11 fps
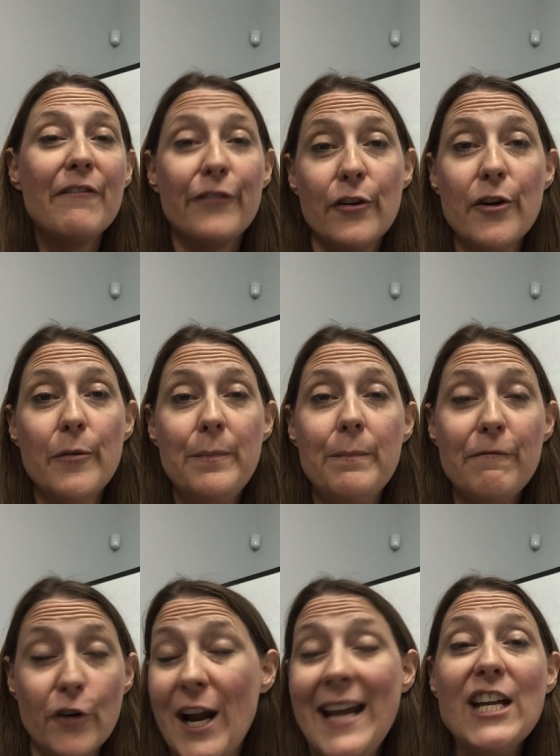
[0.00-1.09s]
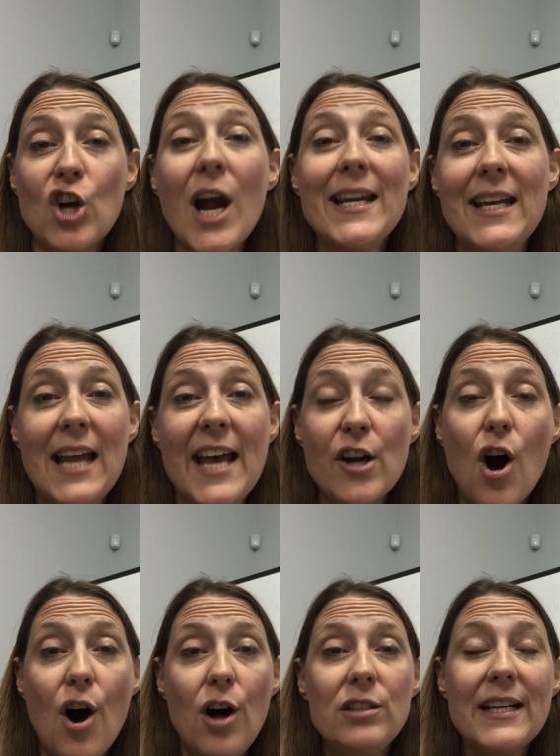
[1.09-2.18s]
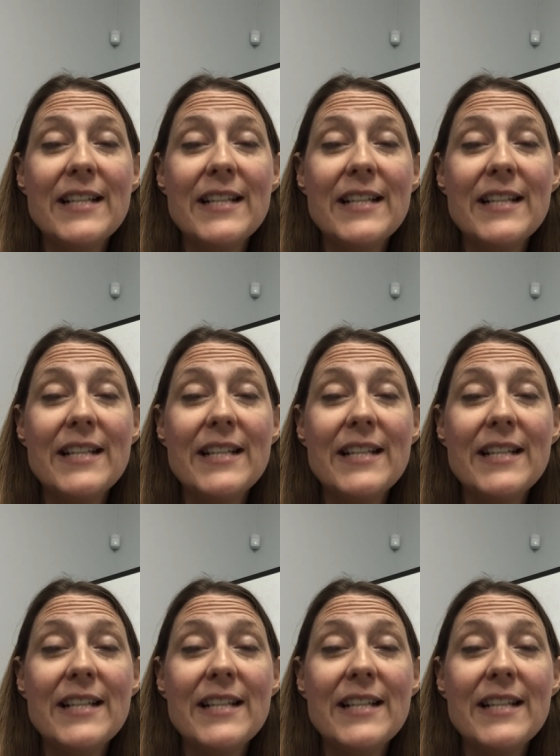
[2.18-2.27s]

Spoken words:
for any credit at all.